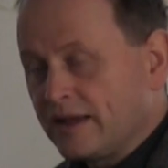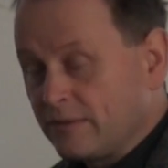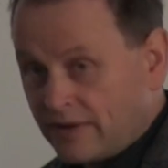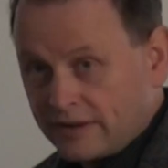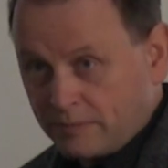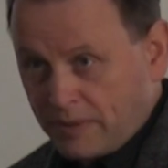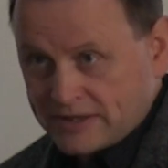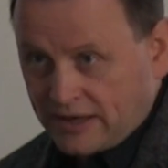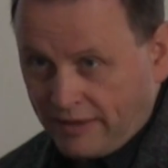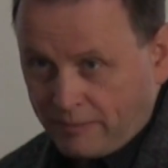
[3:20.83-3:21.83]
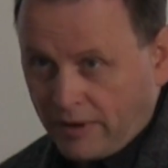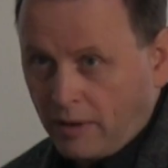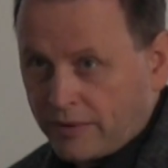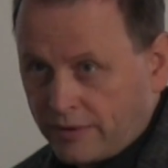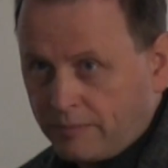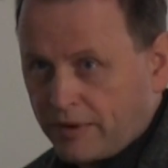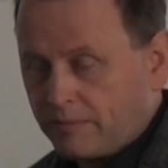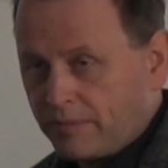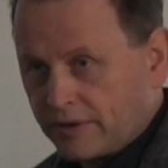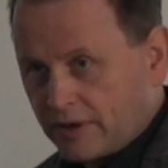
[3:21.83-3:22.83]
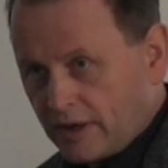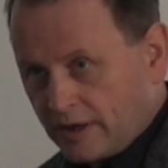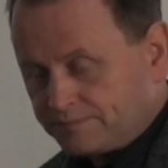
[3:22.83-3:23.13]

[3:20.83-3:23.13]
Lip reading: he invented basically the barometer, but